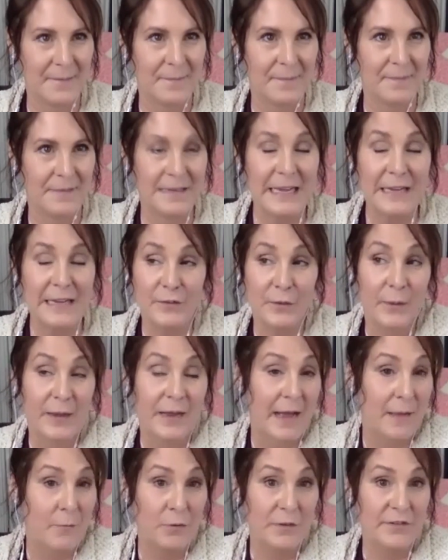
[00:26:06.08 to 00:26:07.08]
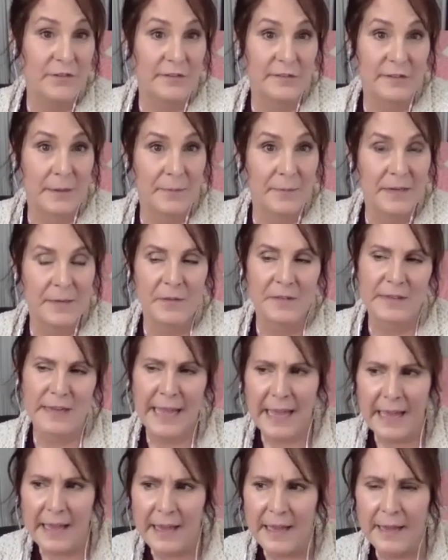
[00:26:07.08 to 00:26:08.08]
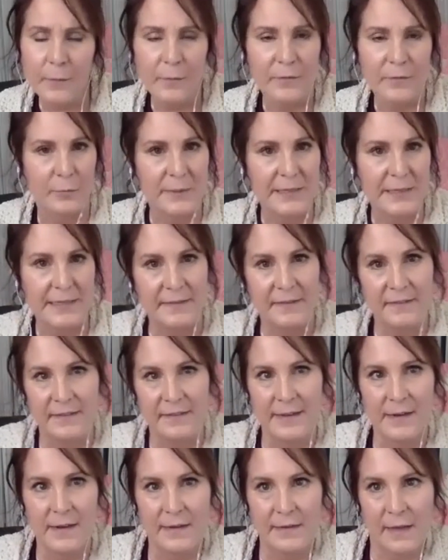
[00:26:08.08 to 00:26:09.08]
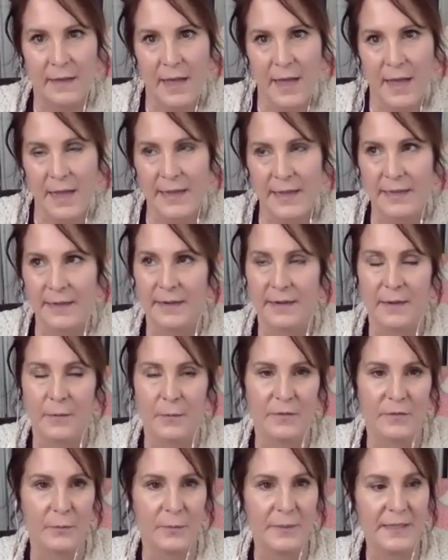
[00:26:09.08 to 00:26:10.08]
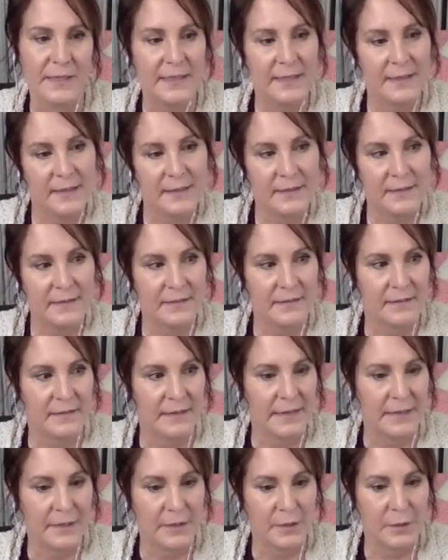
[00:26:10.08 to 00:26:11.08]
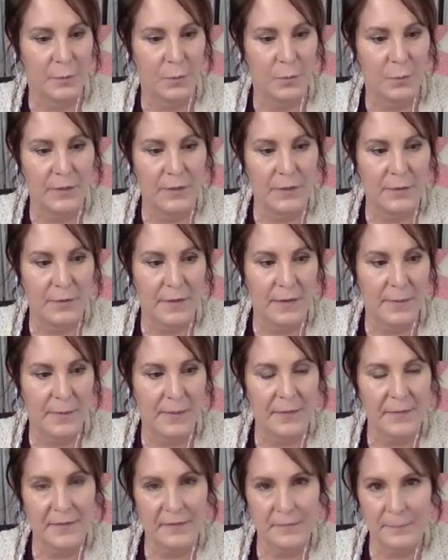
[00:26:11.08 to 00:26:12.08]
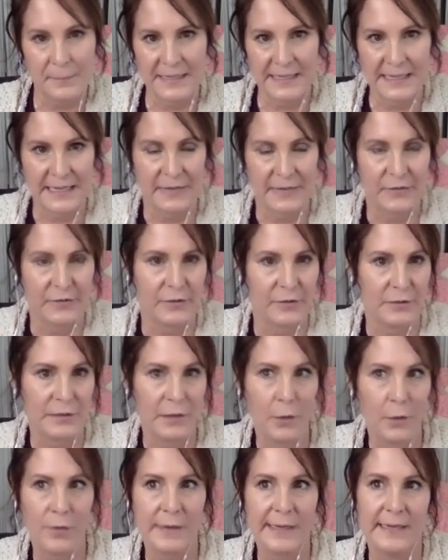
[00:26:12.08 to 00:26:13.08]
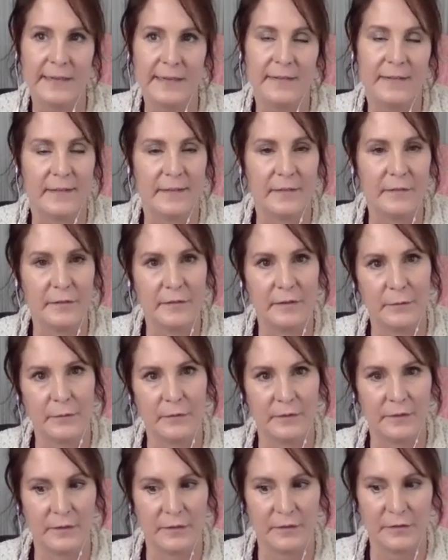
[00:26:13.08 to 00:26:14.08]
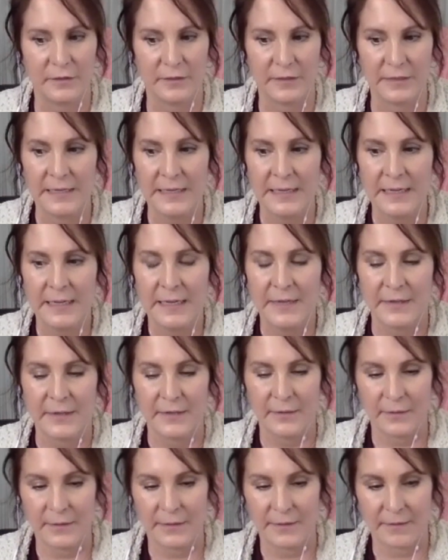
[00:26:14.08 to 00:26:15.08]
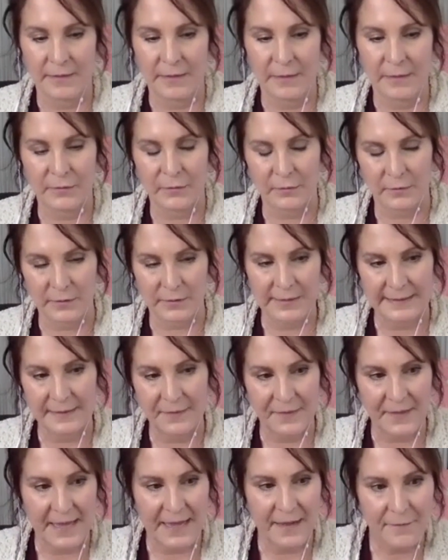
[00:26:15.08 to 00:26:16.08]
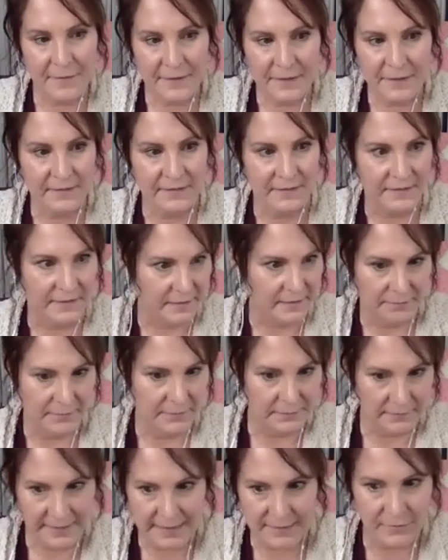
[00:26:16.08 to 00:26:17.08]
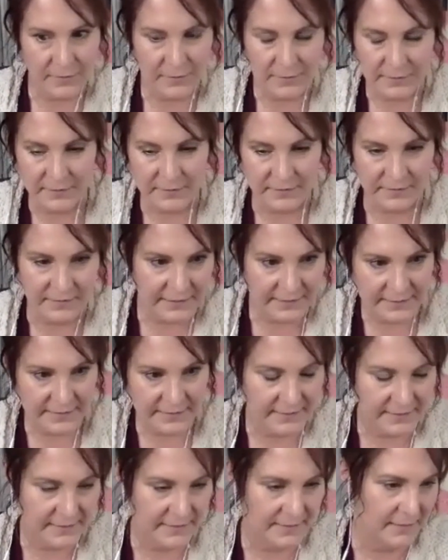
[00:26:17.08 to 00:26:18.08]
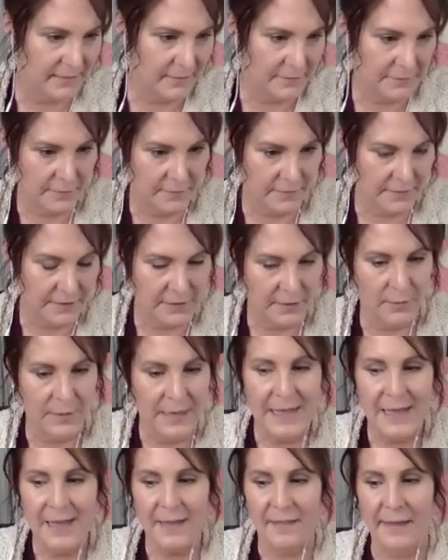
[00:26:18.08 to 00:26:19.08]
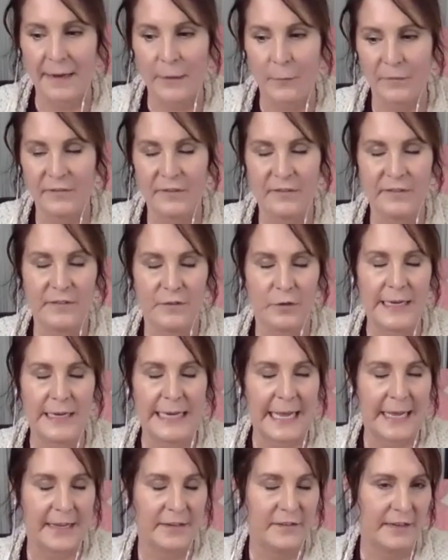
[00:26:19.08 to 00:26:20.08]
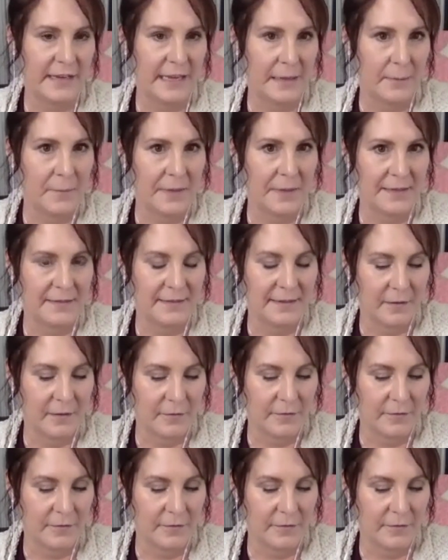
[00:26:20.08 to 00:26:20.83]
Yeah. So I would just come to him. I was like, hey, I was reading this thing online and I was reading this and like, you know, well, what do you think about this medication or lowering it to this dosage? And, you know, I was learning that the efficacy level is da, da, da, da, da for, you know, like I was just trying to educate myself.